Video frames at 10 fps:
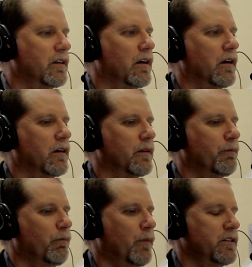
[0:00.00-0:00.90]
The Russ
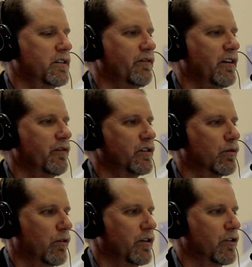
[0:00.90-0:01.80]
Phillips team gets
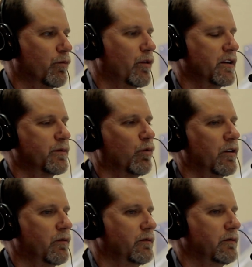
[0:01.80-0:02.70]
calls from
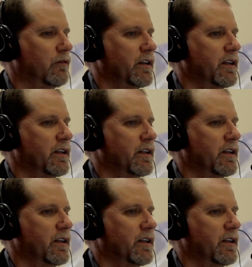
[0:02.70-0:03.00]
KW agents